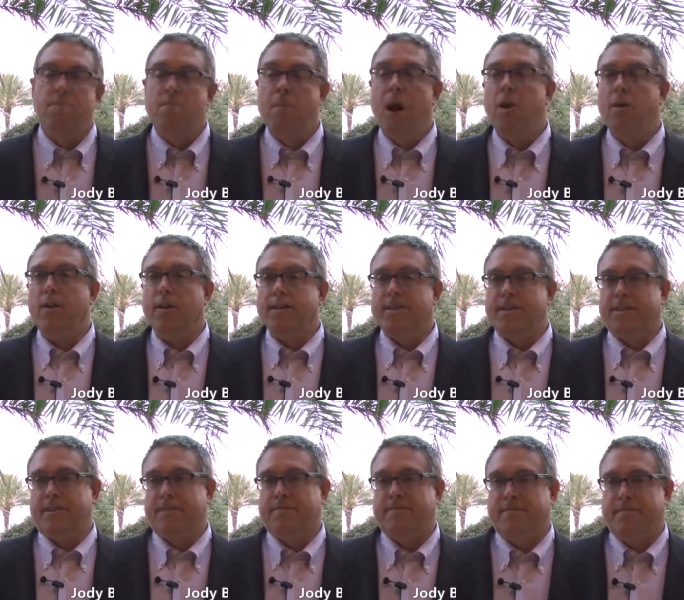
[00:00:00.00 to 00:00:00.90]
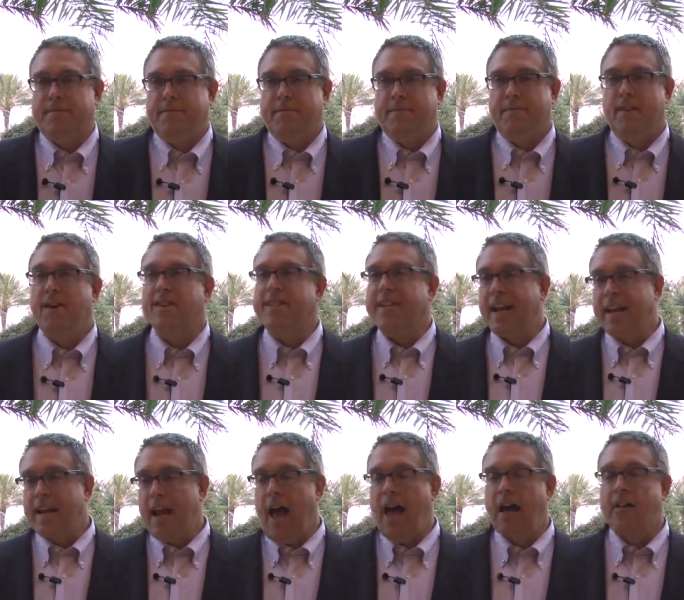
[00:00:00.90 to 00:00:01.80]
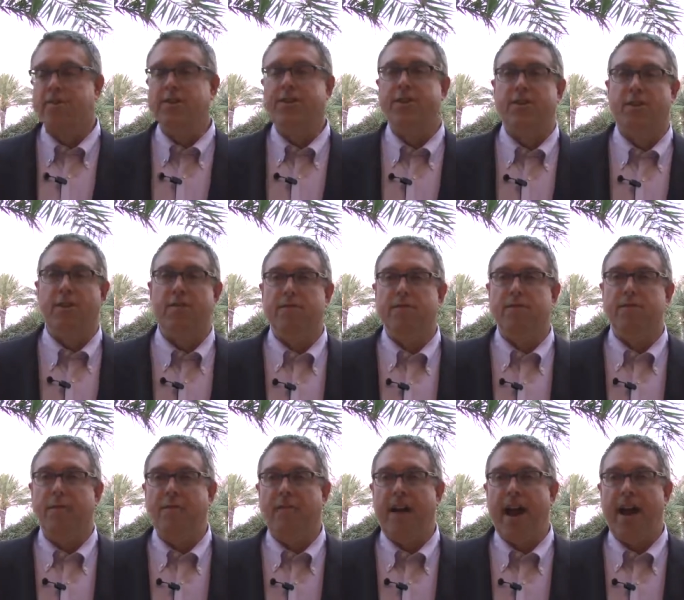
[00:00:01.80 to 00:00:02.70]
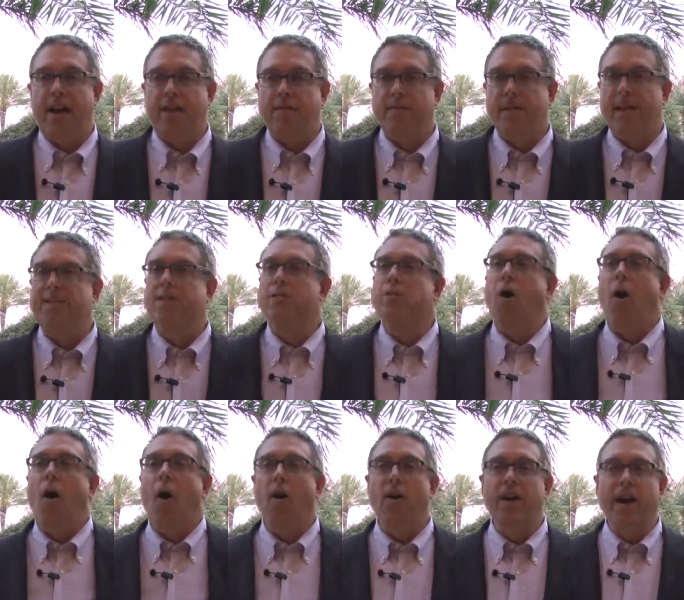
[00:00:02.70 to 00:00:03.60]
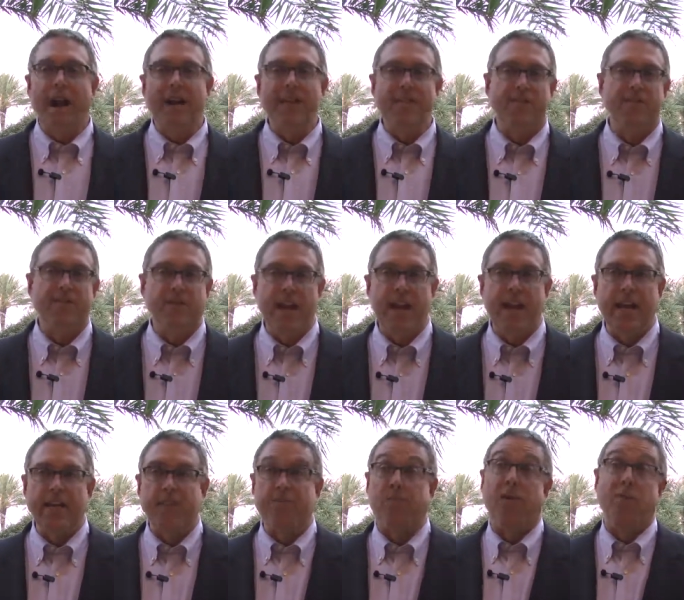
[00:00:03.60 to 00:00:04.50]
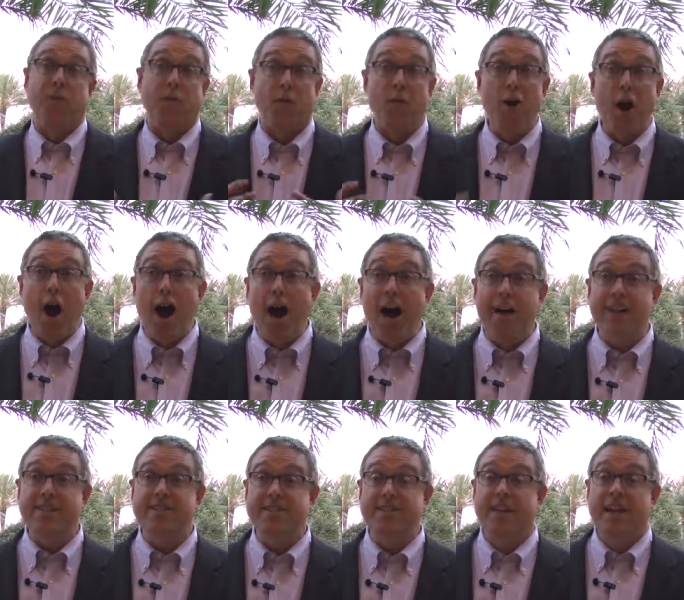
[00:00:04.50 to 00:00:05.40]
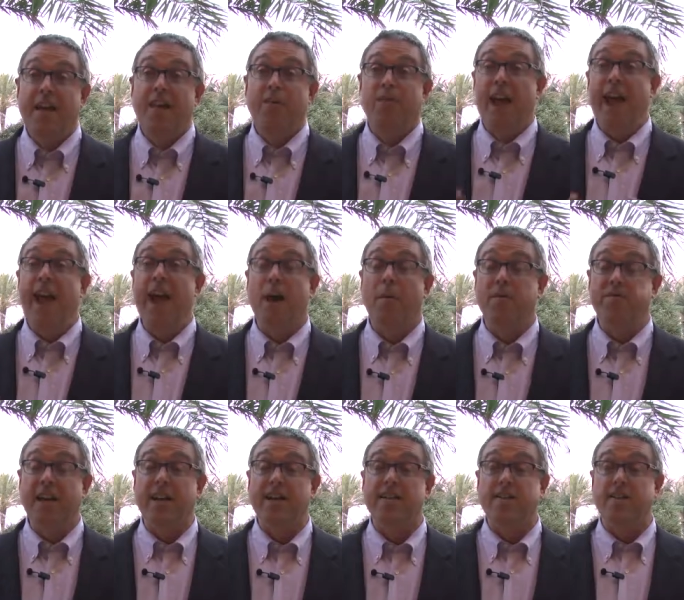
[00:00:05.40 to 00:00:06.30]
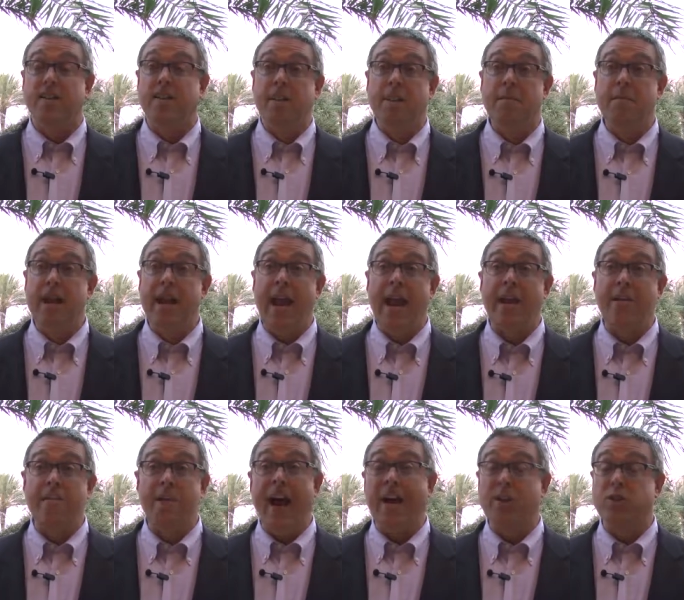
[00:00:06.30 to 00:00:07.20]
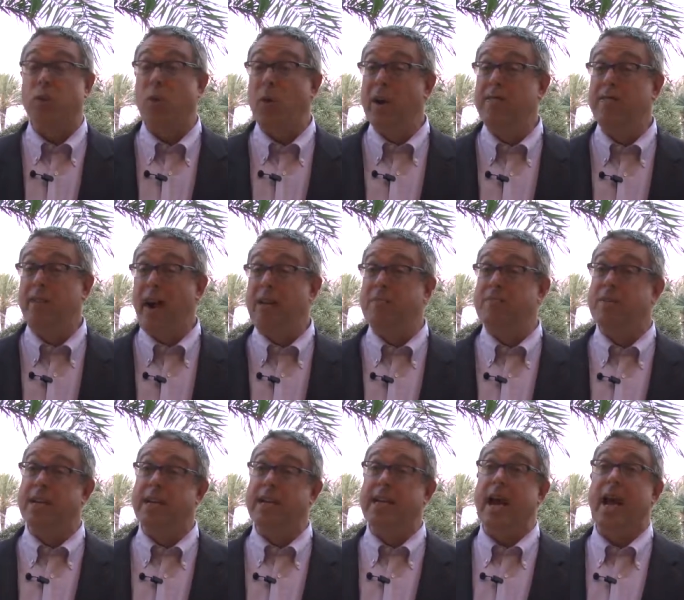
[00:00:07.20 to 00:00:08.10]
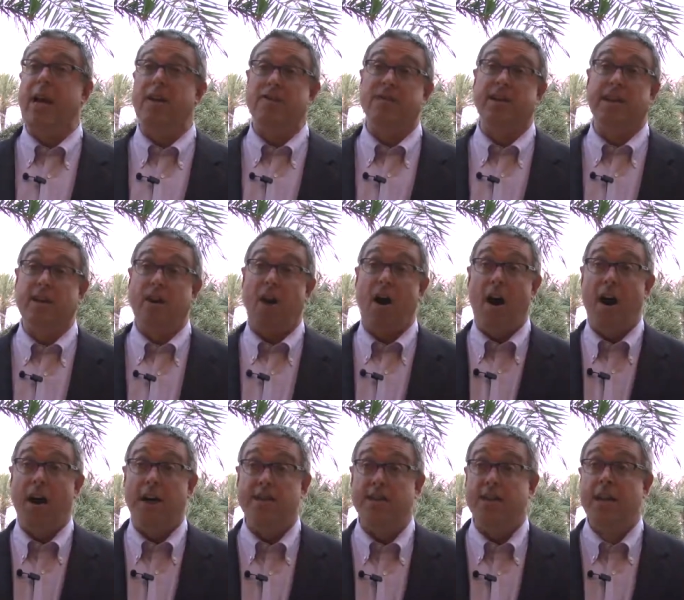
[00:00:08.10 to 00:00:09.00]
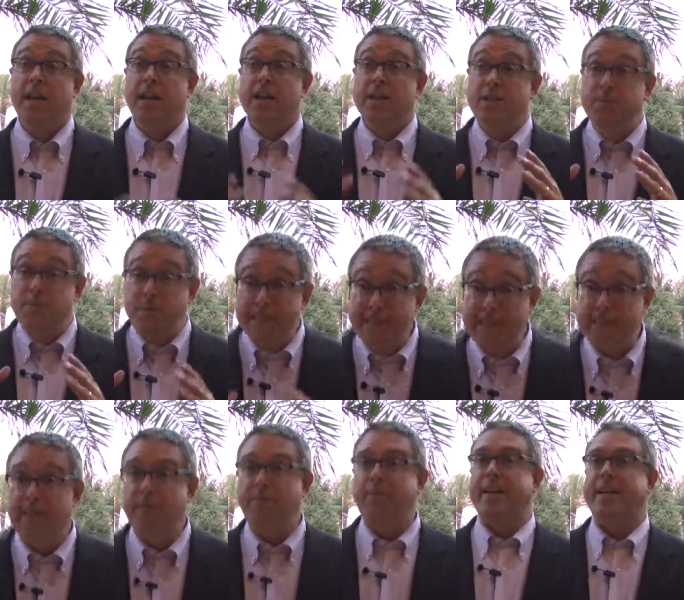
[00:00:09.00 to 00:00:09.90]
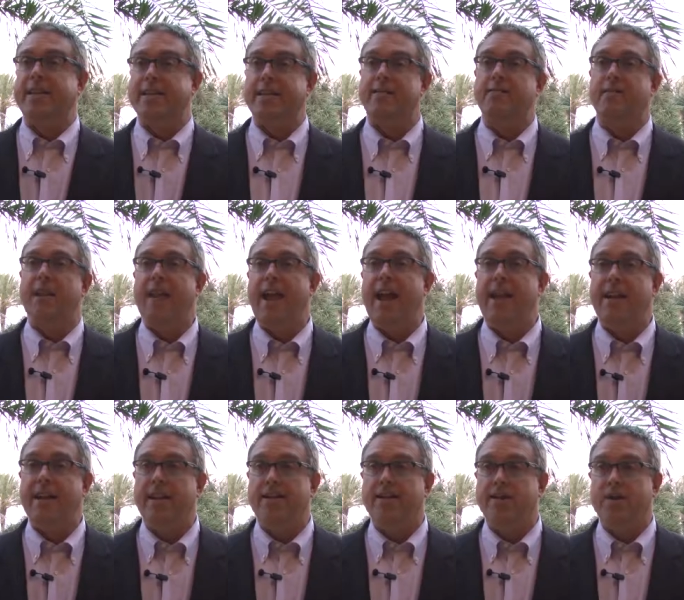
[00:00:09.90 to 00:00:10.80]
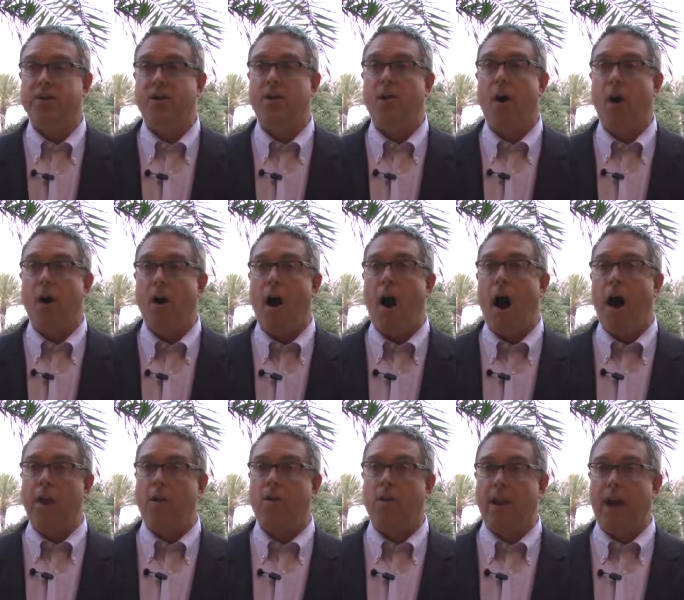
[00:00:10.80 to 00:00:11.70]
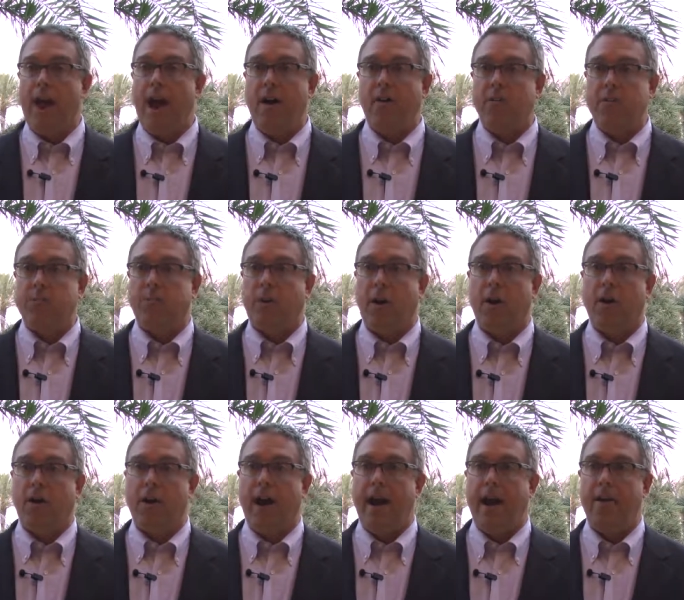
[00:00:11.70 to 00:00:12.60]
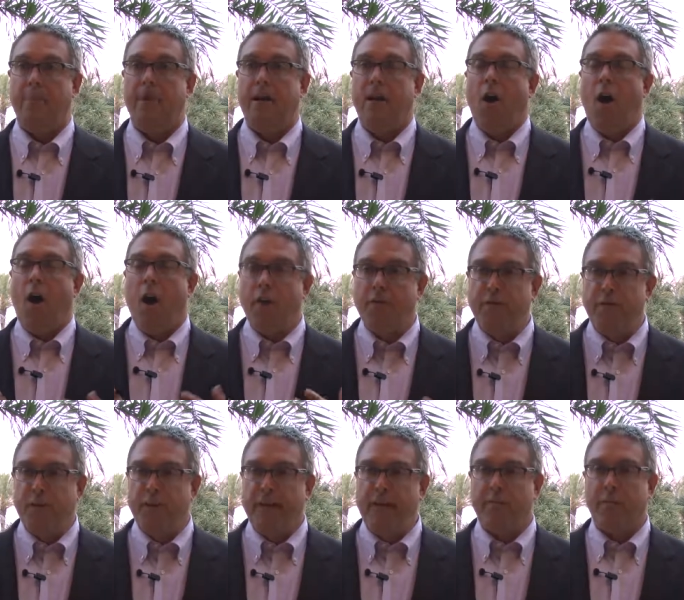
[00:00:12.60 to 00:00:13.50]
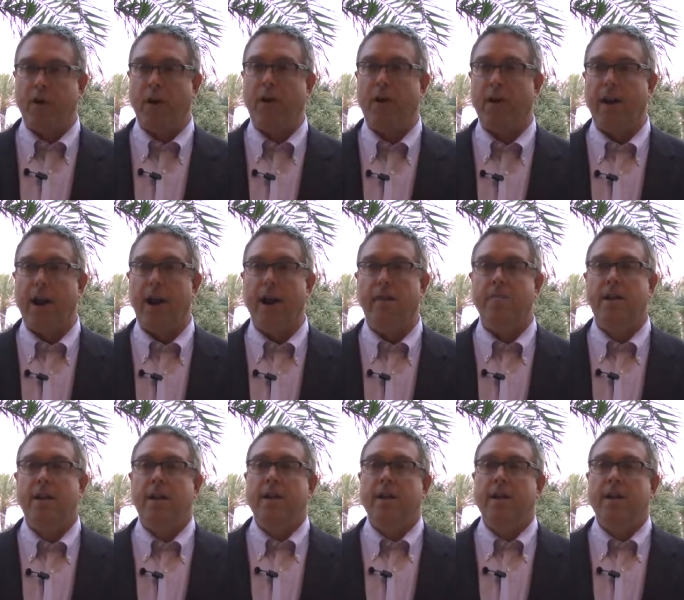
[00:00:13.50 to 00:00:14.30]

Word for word: Motus, they're a technology service provider. They do all kinds of things, but for us, they helped us to eliminate about $25 million in cost specifically related to our auto allowance program, our fleet program.